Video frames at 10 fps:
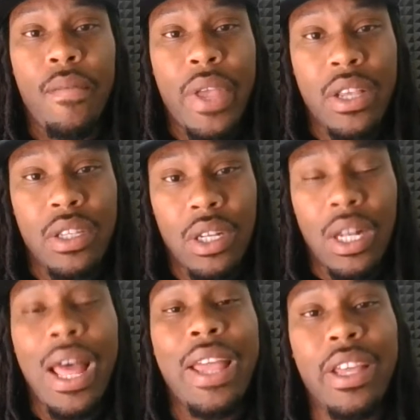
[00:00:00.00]
as a
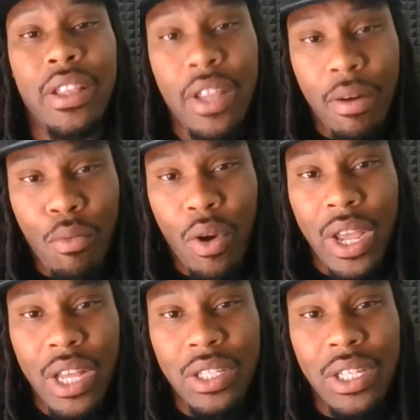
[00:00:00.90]
client, they're more
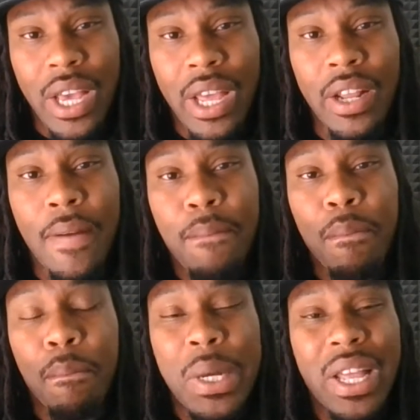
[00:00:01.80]
educated,
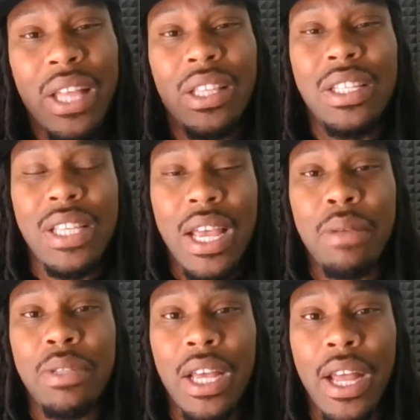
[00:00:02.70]
but at the
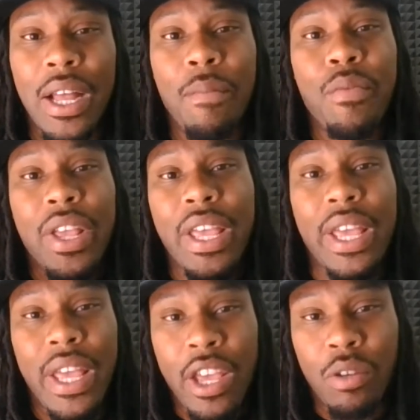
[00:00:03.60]
same time,
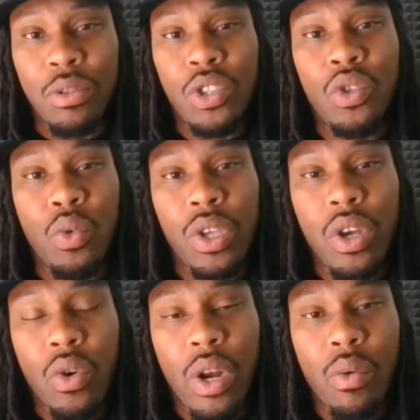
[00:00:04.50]
it helps you in your
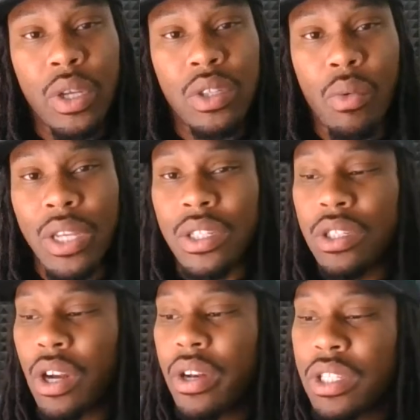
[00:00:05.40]
credit restoration
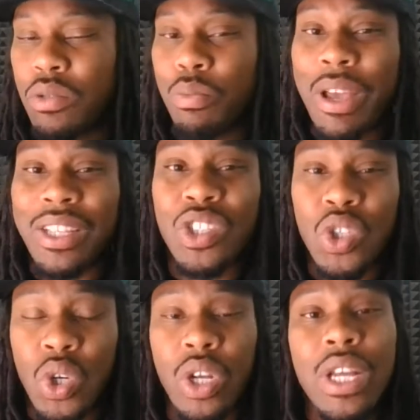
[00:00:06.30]
journey to make
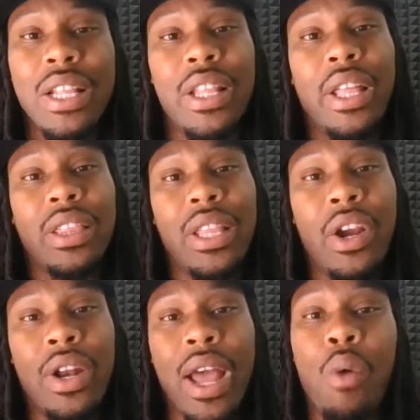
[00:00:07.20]
sure that
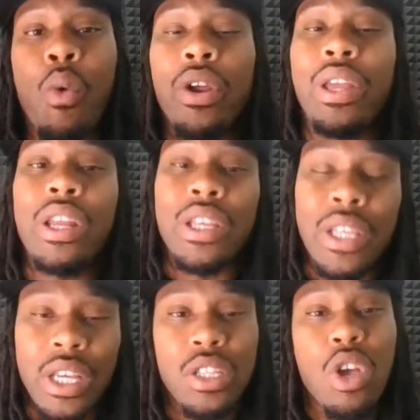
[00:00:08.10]
they're not working
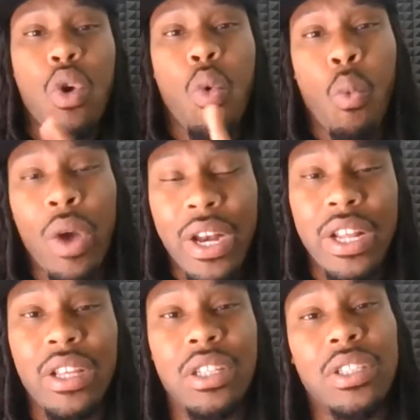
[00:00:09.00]
against what it
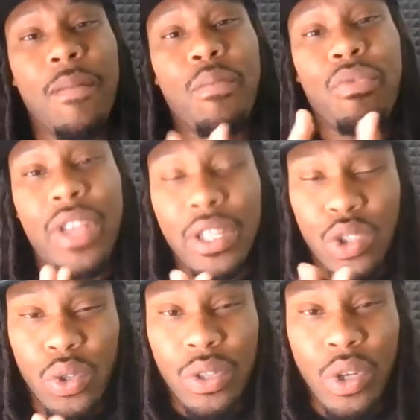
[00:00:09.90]
is that
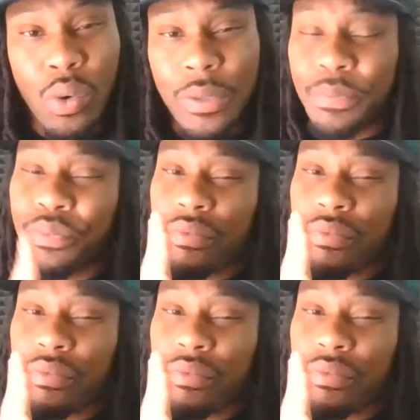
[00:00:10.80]
you're doing.